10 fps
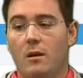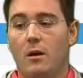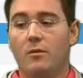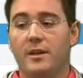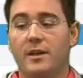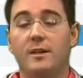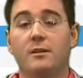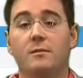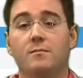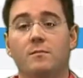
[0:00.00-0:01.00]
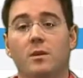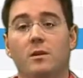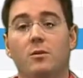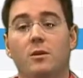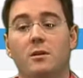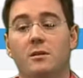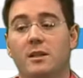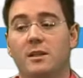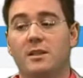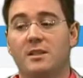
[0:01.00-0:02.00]
over here. You can click
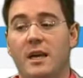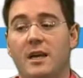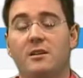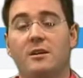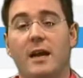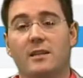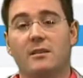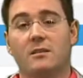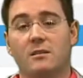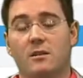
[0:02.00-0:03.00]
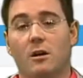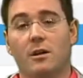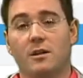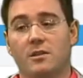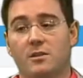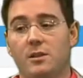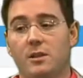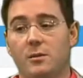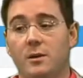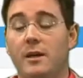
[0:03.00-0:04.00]
and assign your access to your Audience Studio.
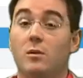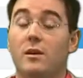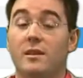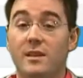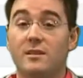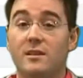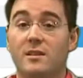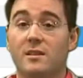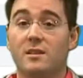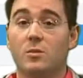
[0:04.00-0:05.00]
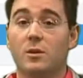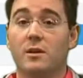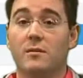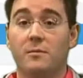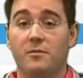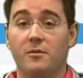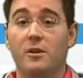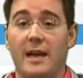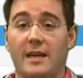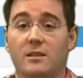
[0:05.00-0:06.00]
In this instance, we're going to give them full
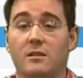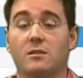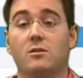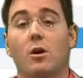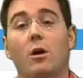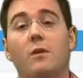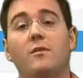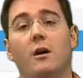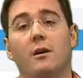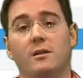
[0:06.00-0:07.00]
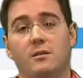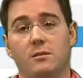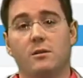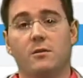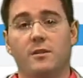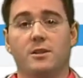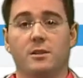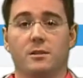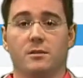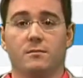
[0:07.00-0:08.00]
access to all of the Audience Studio
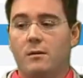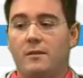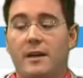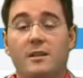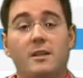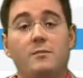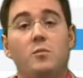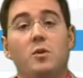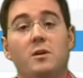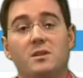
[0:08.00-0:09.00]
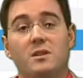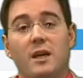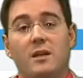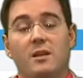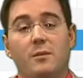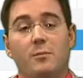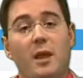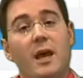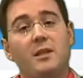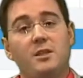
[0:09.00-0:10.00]
features. Finally, you can select the
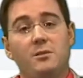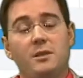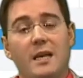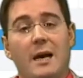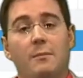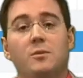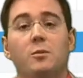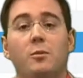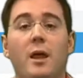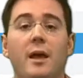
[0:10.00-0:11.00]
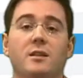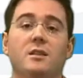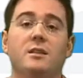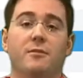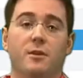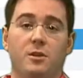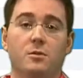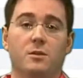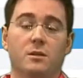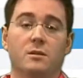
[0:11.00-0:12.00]
Applied To tab to apply it to different
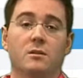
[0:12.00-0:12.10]
users.